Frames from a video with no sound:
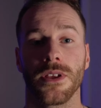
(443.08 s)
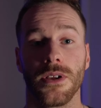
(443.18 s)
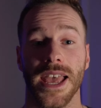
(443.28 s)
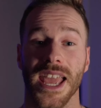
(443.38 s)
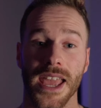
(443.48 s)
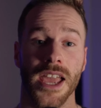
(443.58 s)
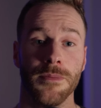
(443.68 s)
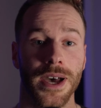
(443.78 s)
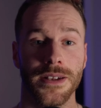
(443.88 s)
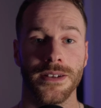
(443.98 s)
the little AA
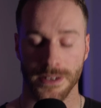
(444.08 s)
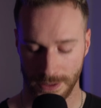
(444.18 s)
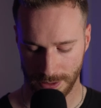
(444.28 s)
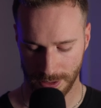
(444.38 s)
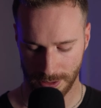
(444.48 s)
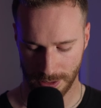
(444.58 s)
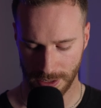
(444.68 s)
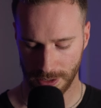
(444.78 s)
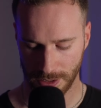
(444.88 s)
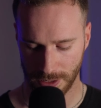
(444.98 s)
button
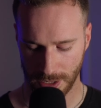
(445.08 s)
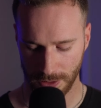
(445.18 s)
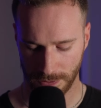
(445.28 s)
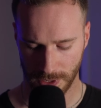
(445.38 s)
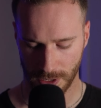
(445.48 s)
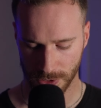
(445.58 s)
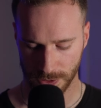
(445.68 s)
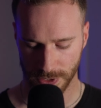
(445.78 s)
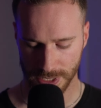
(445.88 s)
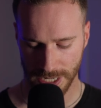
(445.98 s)
and you'll find
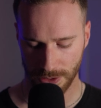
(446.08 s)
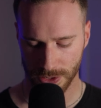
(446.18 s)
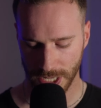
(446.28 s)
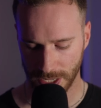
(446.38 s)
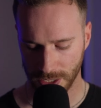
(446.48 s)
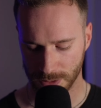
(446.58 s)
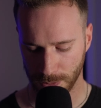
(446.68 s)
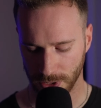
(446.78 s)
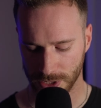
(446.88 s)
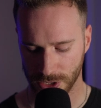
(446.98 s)
options for titles, headings,
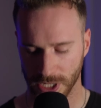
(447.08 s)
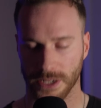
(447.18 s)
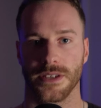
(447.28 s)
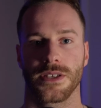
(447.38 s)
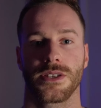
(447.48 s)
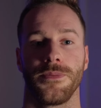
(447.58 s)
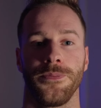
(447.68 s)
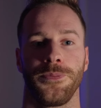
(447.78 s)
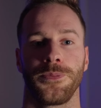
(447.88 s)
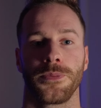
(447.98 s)
bullets, checklists.
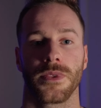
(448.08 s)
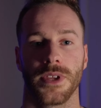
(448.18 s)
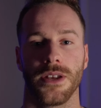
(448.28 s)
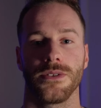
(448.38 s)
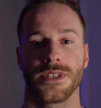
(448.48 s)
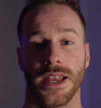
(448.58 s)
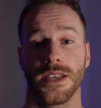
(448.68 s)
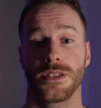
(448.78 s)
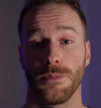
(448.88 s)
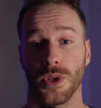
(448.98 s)
Titles,
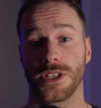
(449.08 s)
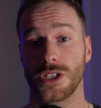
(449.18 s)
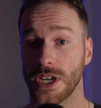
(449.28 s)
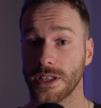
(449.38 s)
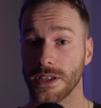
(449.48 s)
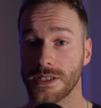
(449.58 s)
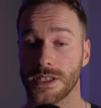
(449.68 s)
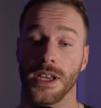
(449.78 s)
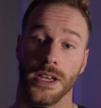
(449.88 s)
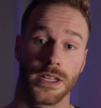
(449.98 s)
headings, bullets,
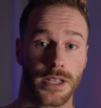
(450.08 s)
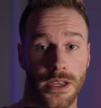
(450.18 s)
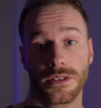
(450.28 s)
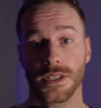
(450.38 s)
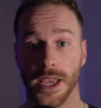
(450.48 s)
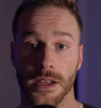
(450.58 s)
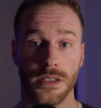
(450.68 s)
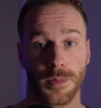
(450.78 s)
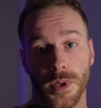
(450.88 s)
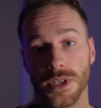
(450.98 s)
checklists. Titles,
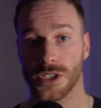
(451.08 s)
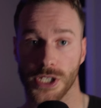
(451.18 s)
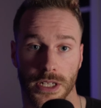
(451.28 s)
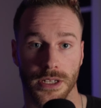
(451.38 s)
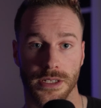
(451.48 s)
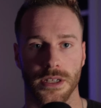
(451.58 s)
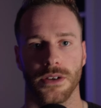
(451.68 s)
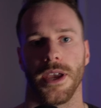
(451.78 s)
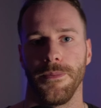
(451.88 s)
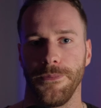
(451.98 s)
headings, bullets, checklist.
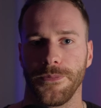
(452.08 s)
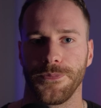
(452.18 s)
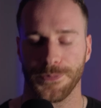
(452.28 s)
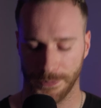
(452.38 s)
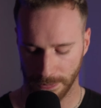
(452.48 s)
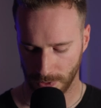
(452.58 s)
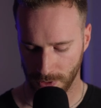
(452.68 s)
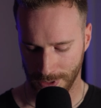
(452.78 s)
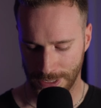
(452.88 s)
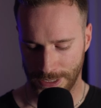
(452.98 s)
Okay.
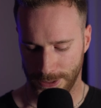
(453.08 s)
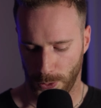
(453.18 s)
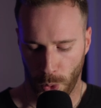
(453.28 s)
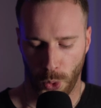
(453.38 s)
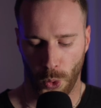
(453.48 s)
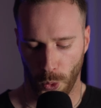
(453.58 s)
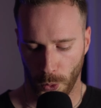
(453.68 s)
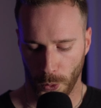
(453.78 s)
Whew.